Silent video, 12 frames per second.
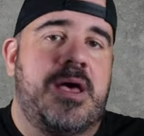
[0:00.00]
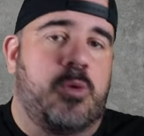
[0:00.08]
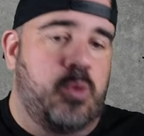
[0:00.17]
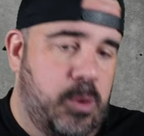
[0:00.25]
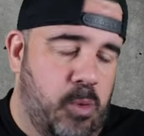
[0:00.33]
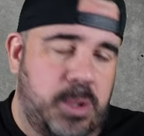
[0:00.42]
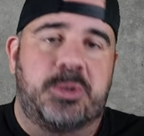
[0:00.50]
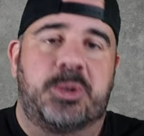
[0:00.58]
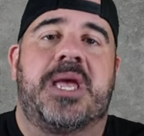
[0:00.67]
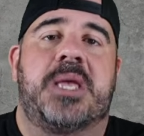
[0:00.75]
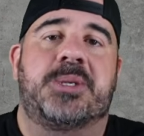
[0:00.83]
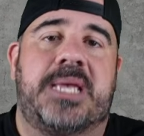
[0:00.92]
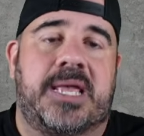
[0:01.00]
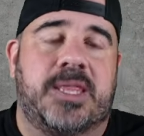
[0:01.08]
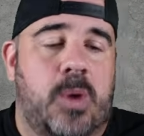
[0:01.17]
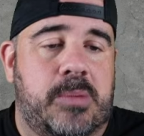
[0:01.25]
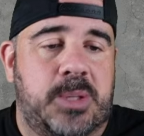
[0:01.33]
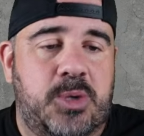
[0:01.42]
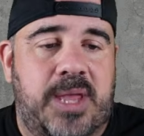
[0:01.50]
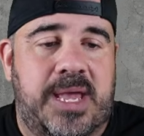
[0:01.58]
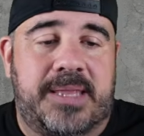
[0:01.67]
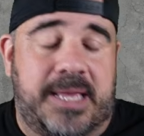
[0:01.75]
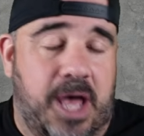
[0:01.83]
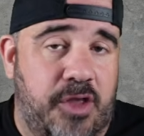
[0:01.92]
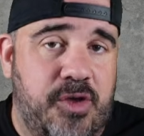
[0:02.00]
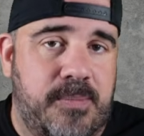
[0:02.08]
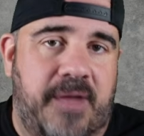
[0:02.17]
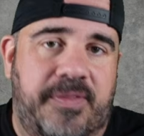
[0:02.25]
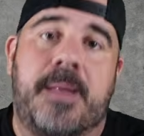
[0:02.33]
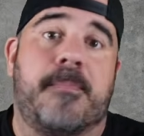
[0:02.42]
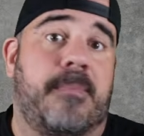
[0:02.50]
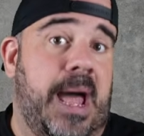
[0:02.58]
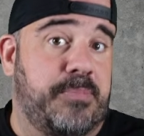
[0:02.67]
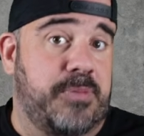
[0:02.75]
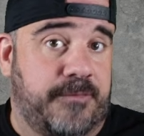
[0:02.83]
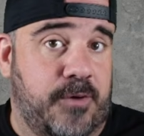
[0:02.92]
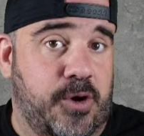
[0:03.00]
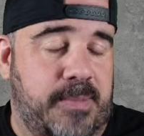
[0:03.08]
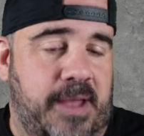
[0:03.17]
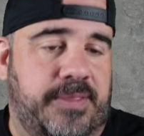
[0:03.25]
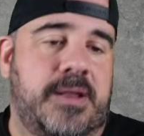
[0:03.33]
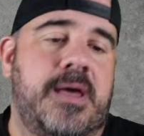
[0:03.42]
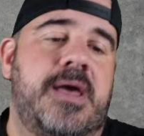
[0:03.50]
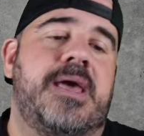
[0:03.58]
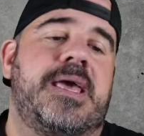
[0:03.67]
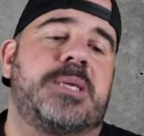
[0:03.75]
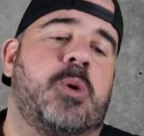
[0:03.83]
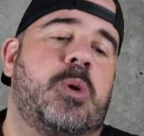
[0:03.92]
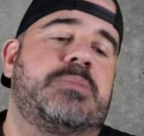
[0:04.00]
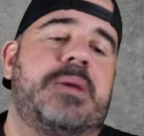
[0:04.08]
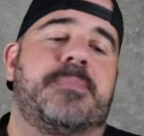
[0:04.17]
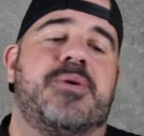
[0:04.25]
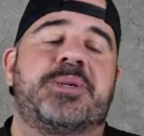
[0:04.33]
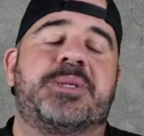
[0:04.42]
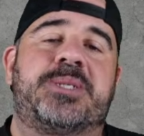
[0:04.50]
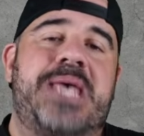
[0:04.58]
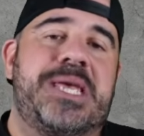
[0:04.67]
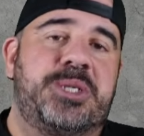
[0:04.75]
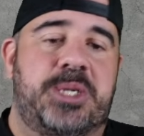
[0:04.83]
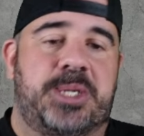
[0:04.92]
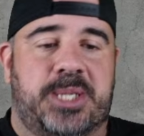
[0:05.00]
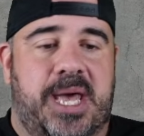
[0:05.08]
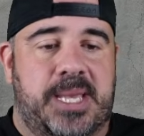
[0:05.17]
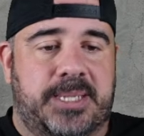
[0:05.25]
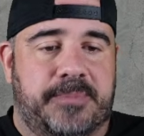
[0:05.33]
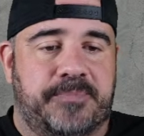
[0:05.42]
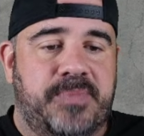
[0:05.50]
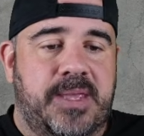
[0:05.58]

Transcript: We want to change that. The way we do that, the other method, my preferred method, is going to be percentage sizing.